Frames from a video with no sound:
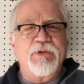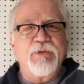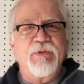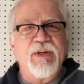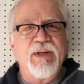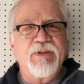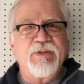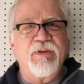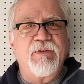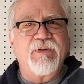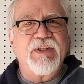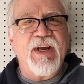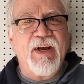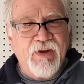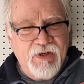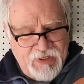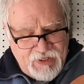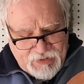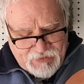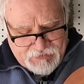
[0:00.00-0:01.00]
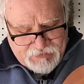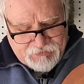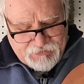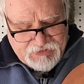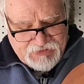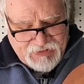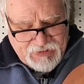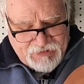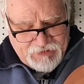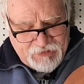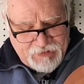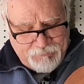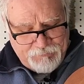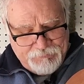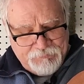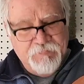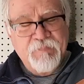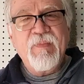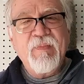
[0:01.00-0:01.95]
traditional Telecaster setup,